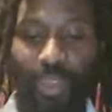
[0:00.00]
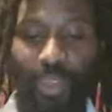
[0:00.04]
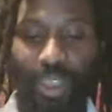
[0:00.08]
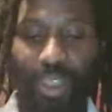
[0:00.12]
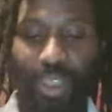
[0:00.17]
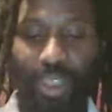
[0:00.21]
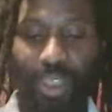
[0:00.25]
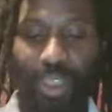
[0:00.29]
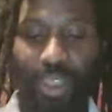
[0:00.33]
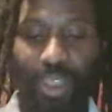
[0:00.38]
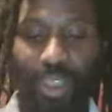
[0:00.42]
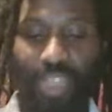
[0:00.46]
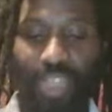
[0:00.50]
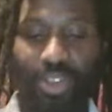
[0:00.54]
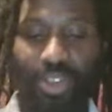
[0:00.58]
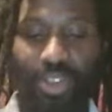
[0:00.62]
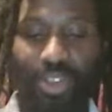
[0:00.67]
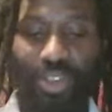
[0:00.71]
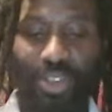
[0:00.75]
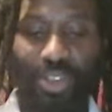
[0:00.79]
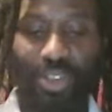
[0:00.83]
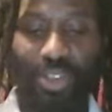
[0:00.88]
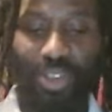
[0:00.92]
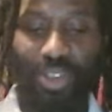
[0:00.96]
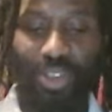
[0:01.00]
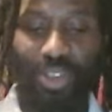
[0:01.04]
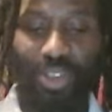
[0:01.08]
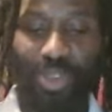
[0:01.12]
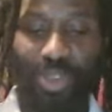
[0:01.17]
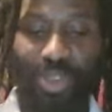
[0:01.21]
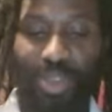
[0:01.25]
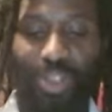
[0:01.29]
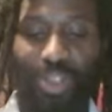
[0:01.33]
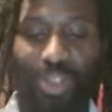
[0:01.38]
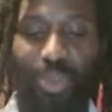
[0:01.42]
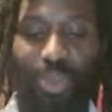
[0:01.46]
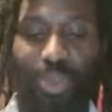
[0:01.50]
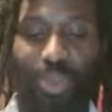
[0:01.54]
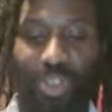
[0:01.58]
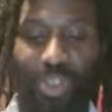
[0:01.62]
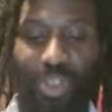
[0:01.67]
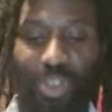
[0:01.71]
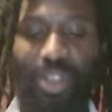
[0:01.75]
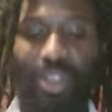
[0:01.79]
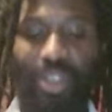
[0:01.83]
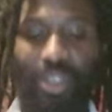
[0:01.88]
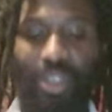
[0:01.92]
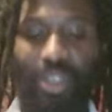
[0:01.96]
Next, you must look within
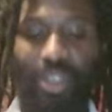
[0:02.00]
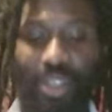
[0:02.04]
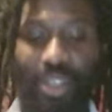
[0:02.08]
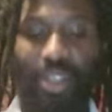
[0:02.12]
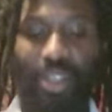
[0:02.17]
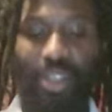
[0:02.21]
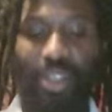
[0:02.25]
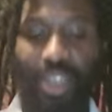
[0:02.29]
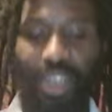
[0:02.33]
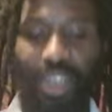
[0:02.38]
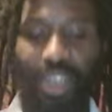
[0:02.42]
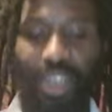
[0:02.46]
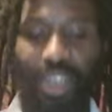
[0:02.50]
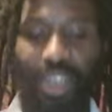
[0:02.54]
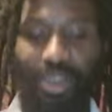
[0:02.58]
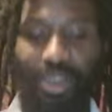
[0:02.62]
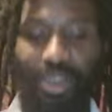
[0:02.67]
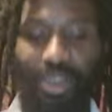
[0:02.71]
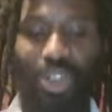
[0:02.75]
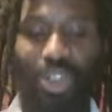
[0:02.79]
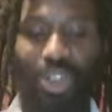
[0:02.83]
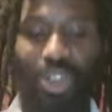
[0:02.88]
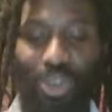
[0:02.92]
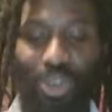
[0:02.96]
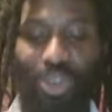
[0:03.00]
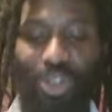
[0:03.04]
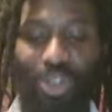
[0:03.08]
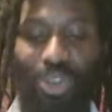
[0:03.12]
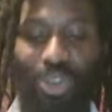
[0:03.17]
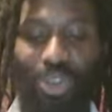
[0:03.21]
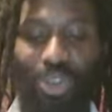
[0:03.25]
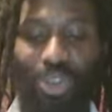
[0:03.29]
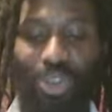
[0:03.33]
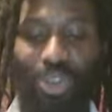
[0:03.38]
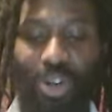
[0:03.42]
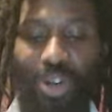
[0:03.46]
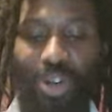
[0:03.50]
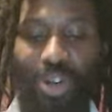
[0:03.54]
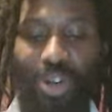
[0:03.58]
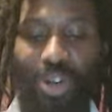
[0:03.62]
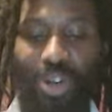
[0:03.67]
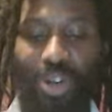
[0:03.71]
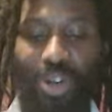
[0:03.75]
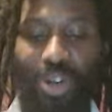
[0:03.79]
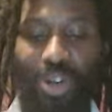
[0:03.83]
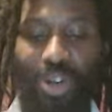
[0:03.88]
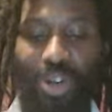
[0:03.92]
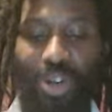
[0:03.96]
and make sure you are
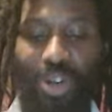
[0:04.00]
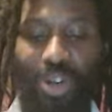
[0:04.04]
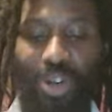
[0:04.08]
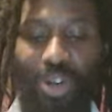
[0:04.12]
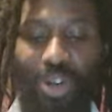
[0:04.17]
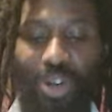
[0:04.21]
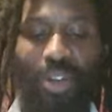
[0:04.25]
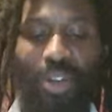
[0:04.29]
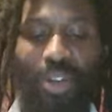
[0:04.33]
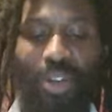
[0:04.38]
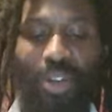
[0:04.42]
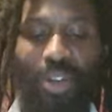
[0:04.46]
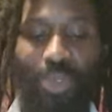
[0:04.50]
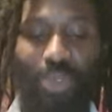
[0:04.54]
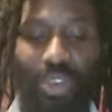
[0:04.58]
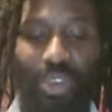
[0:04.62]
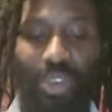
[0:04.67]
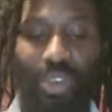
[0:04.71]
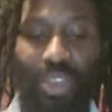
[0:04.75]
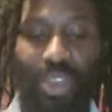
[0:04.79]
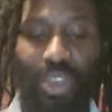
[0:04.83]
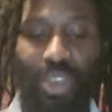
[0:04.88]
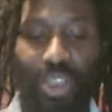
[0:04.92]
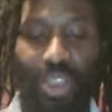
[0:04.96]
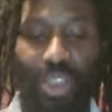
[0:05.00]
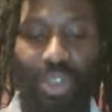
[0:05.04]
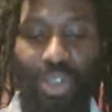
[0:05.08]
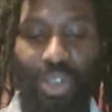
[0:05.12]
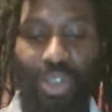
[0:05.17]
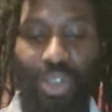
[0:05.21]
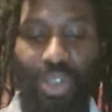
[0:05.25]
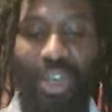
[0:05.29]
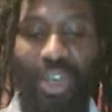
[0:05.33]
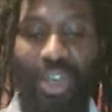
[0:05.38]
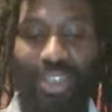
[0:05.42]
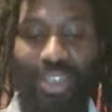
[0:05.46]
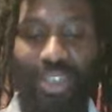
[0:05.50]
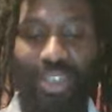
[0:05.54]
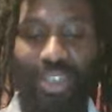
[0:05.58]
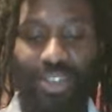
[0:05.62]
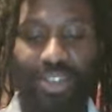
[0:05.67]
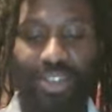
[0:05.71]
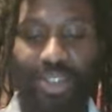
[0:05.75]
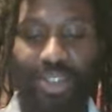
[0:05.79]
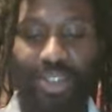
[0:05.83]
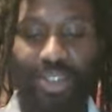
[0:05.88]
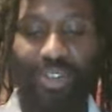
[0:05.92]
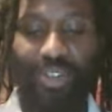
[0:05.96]
at one with your highest
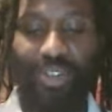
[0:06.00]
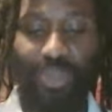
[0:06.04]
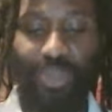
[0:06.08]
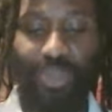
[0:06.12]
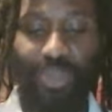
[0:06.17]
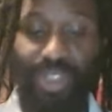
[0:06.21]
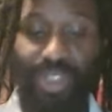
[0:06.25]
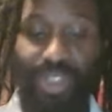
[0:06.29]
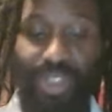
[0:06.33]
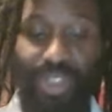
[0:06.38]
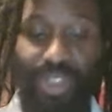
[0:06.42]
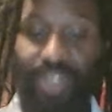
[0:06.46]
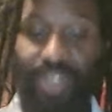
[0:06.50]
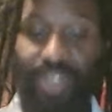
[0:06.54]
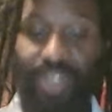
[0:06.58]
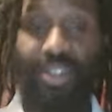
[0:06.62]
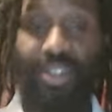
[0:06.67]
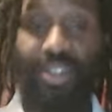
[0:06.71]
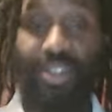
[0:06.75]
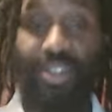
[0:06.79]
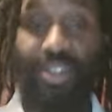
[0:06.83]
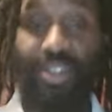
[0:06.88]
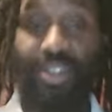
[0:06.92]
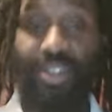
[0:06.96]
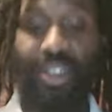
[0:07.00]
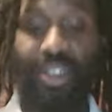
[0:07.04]
self, which is divine.